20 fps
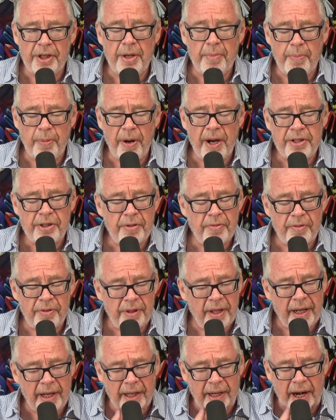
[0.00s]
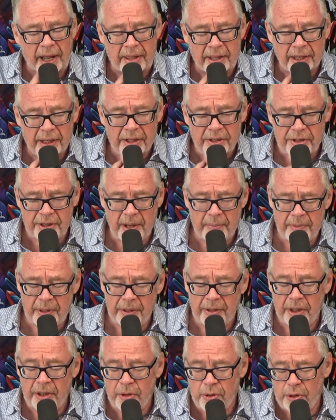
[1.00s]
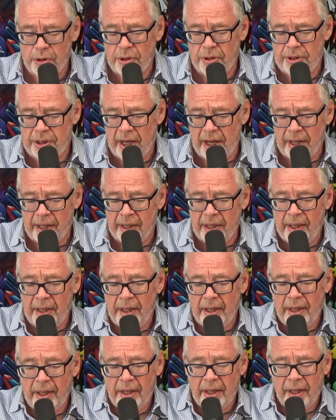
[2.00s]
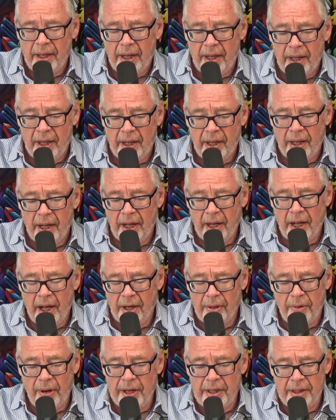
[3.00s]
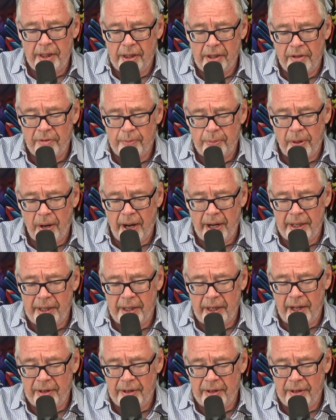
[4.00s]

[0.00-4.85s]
an impressive thing, and I think it's something that you should take a great deal of pride in.